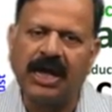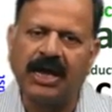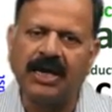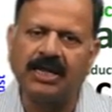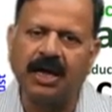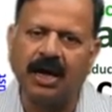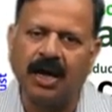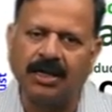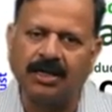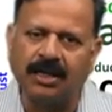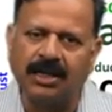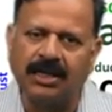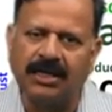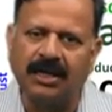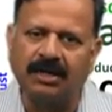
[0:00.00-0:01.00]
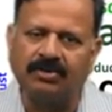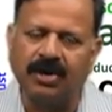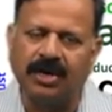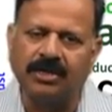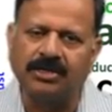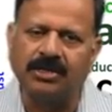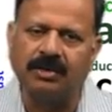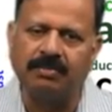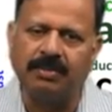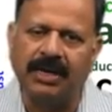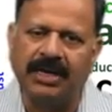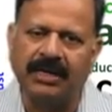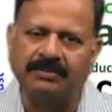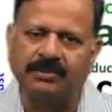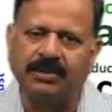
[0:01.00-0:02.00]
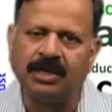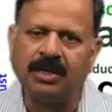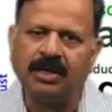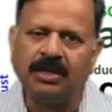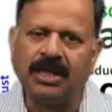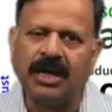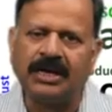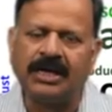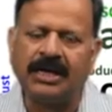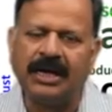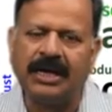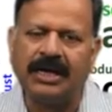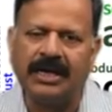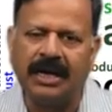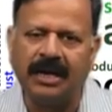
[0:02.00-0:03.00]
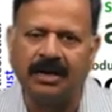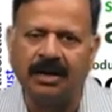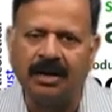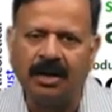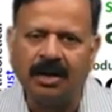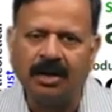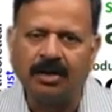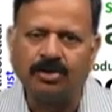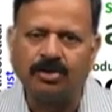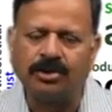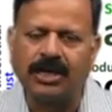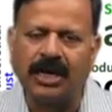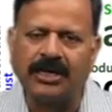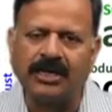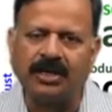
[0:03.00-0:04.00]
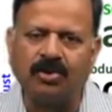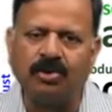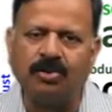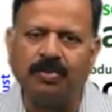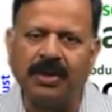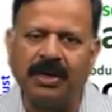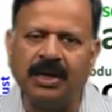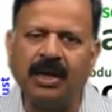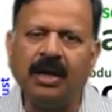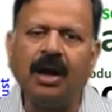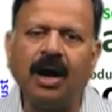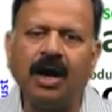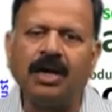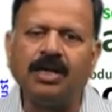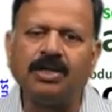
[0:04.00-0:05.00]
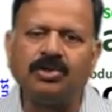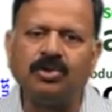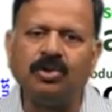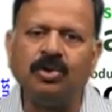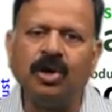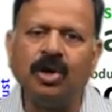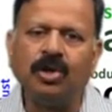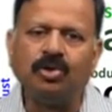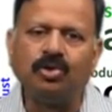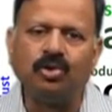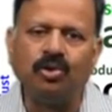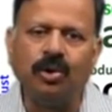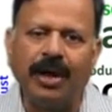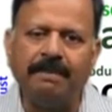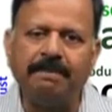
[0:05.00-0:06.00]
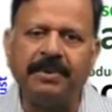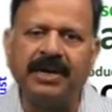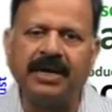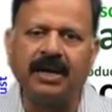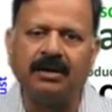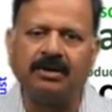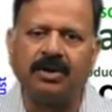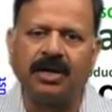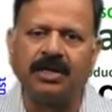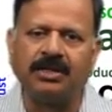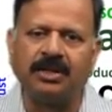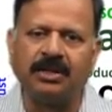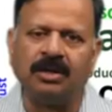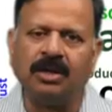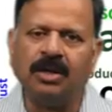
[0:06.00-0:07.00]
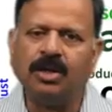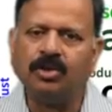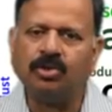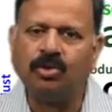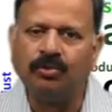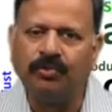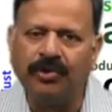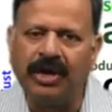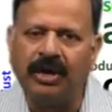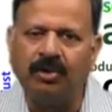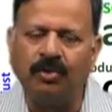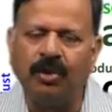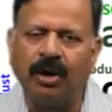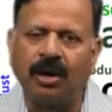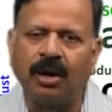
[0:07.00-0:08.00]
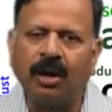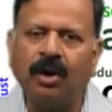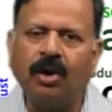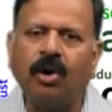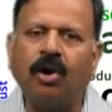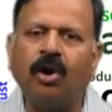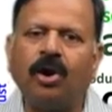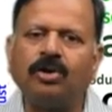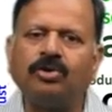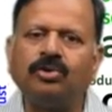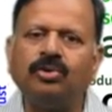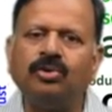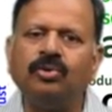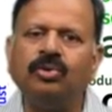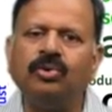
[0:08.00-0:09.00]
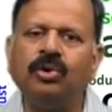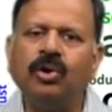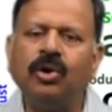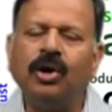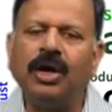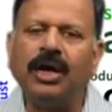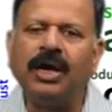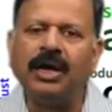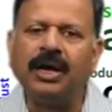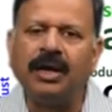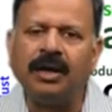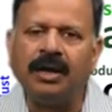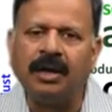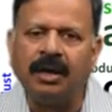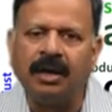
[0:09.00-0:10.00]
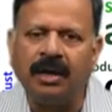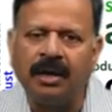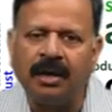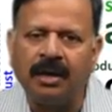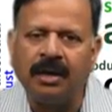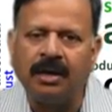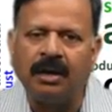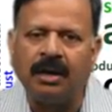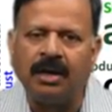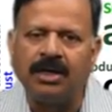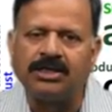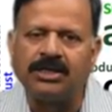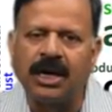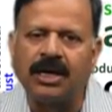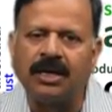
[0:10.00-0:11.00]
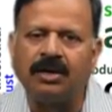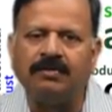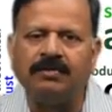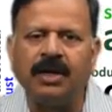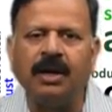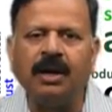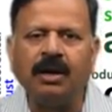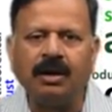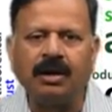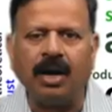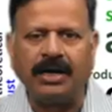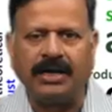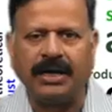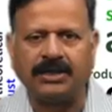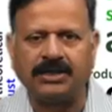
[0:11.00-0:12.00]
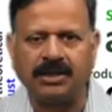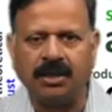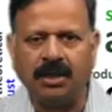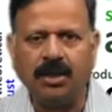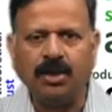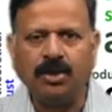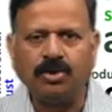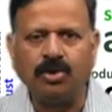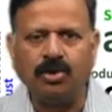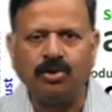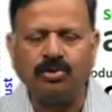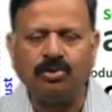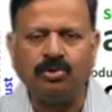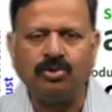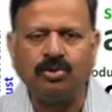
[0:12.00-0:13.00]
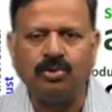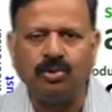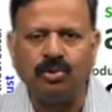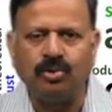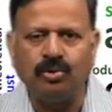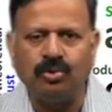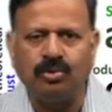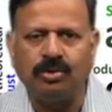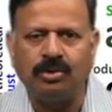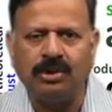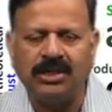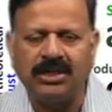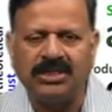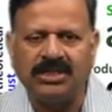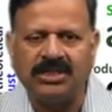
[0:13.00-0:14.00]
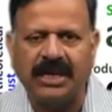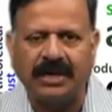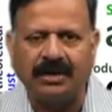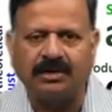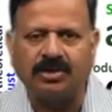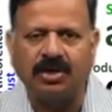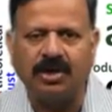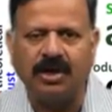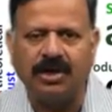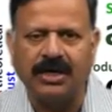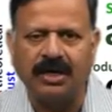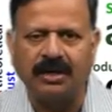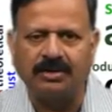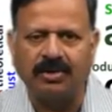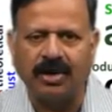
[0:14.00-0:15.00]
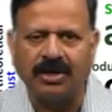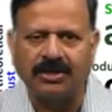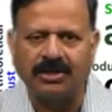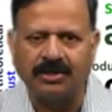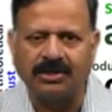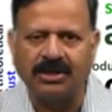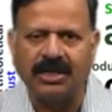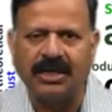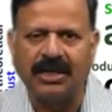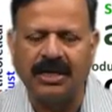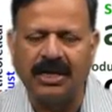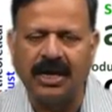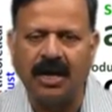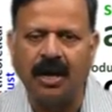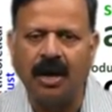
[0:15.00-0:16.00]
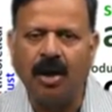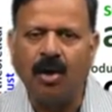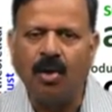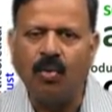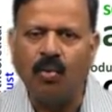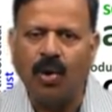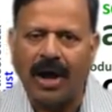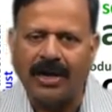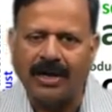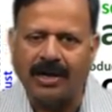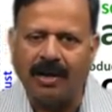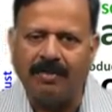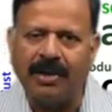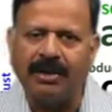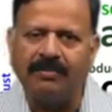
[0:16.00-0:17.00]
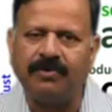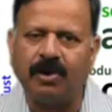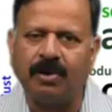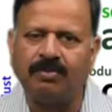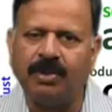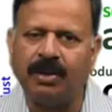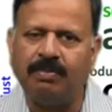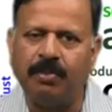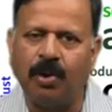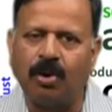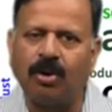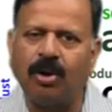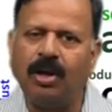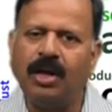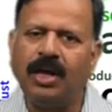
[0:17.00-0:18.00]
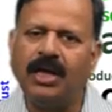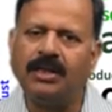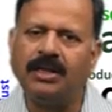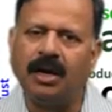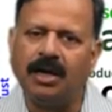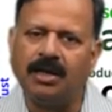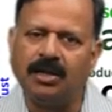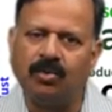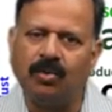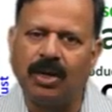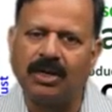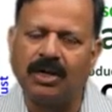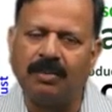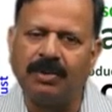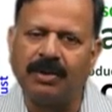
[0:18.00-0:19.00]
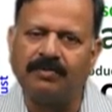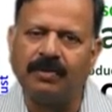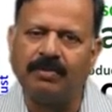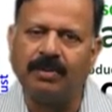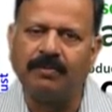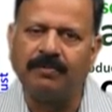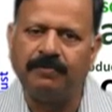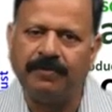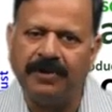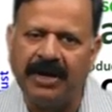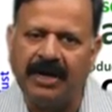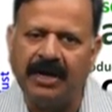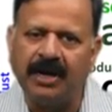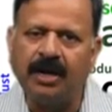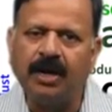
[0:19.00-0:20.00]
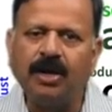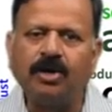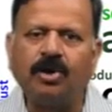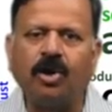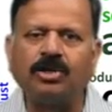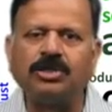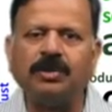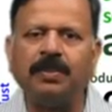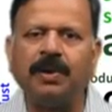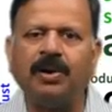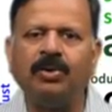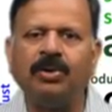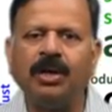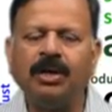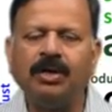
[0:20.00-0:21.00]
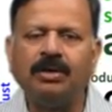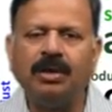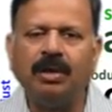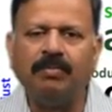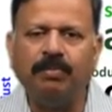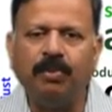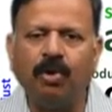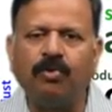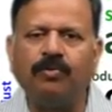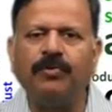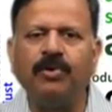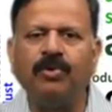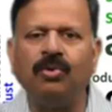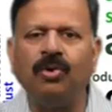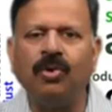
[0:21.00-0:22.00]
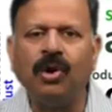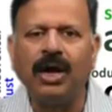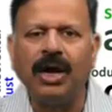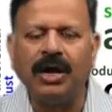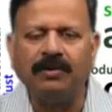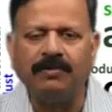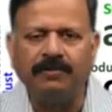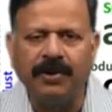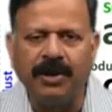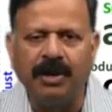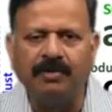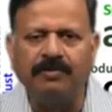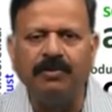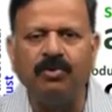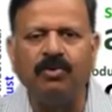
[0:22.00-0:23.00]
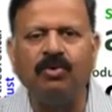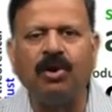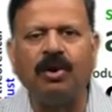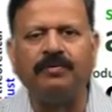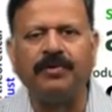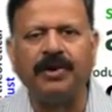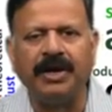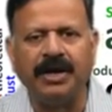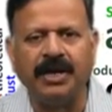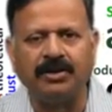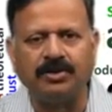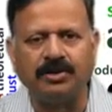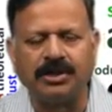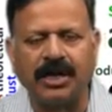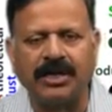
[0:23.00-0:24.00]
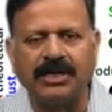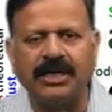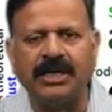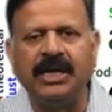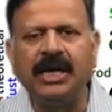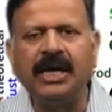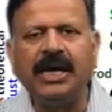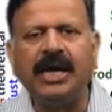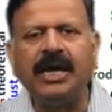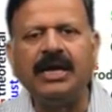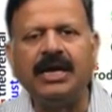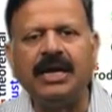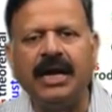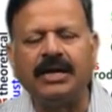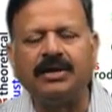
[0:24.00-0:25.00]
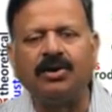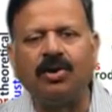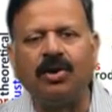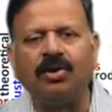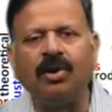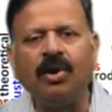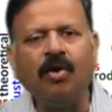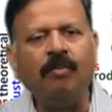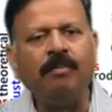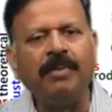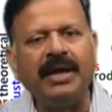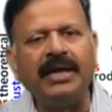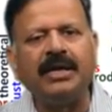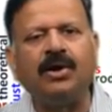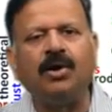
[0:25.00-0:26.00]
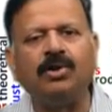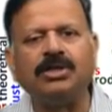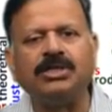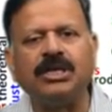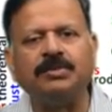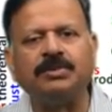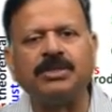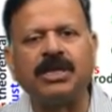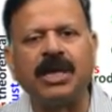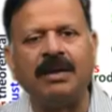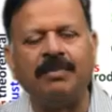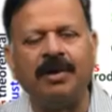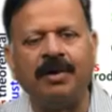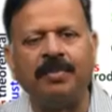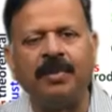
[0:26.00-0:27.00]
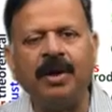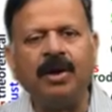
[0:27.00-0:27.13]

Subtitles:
and the other Indian tradition believes that Indian society could be understood through empirical tradition, through field work, or through a understanding of the context. So, two distinct theoretical traditions in India, one coming from the book and the other one coming from the field, talks about the book view and field view of Indian society. And later on, many concepts came up,